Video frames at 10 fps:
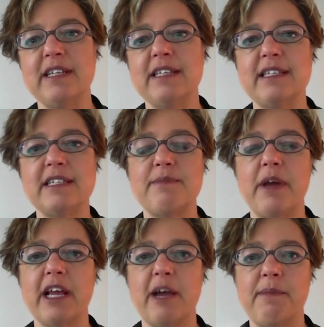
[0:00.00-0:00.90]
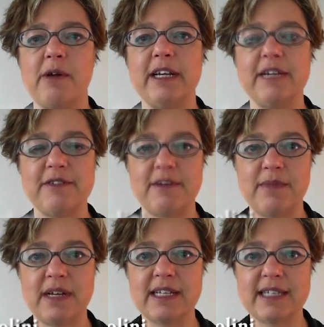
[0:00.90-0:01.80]
This is Monica Paolini
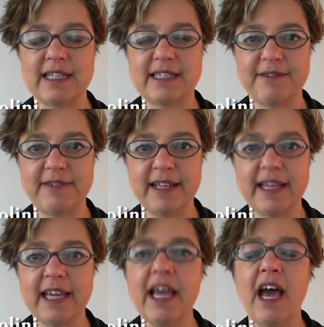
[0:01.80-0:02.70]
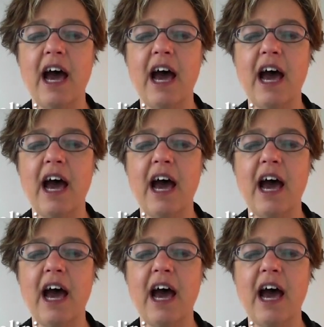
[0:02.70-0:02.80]
from Senza Fili.